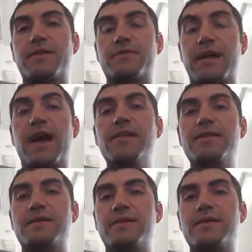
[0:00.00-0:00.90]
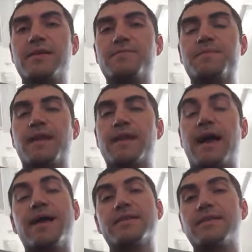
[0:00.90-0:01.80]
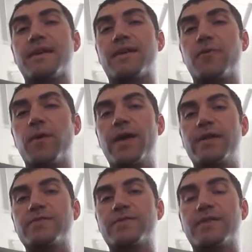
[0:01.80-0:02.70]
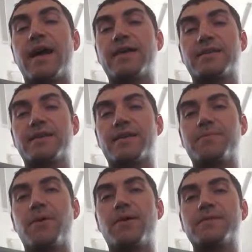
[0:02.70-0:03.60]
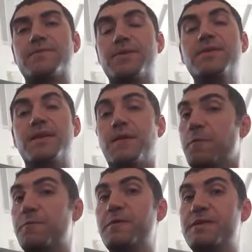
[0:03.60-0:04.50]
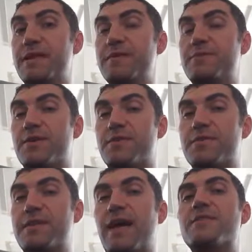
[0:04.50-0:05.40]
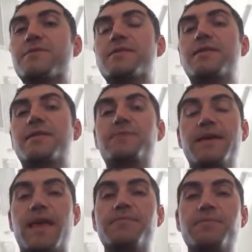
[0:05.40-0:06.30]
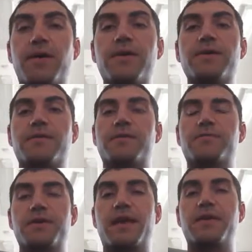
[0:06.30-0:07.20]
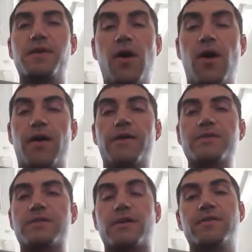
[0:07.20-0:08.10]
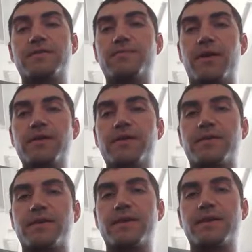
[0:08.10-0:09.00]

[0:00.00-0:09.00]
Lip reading: reality, it acted like a wave. It acted like a possibility. And when we did observe it, that's when it became a particle. It became a hard, solid particle.